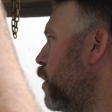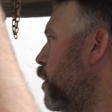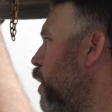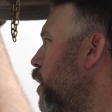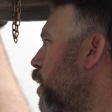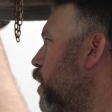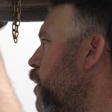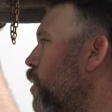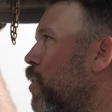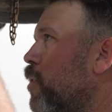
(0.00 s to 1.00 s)
that
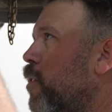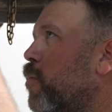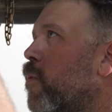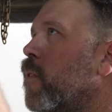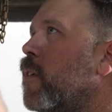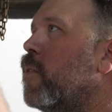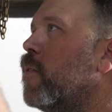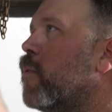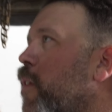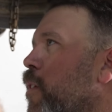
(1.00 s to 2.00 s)
since we're only
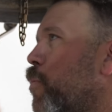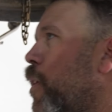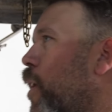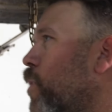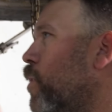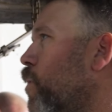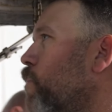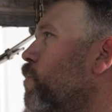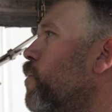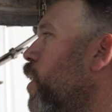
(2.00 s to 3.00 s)
doing 3-inch blocks and
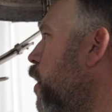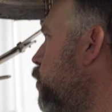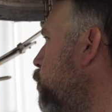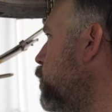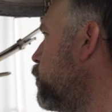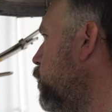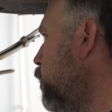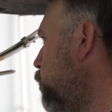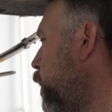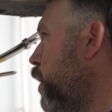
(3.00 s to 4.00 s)
however much of a
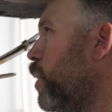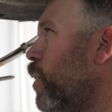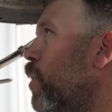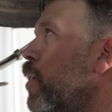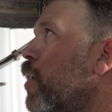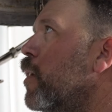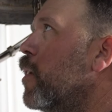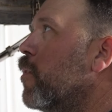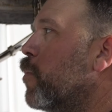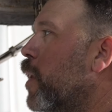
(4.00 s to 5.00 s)
lift back here,
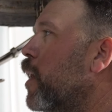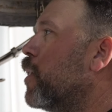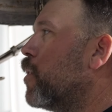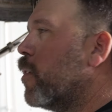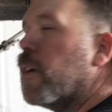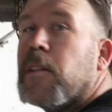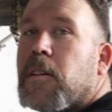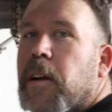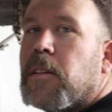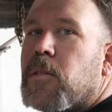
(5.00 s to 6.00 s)
we're probably gonna
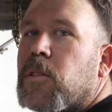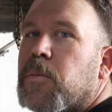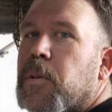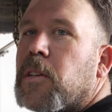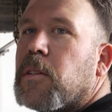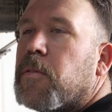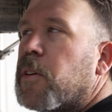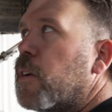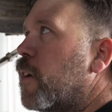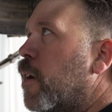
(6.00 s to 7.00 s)
crank the torsion bars up
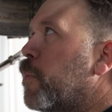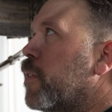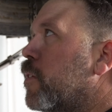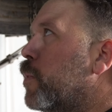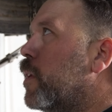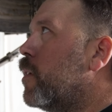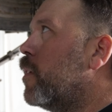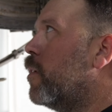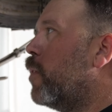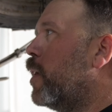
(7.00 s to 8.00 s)
front up a little bit
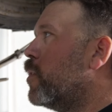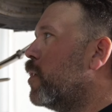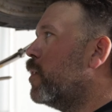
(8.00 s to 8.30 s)
and raise it.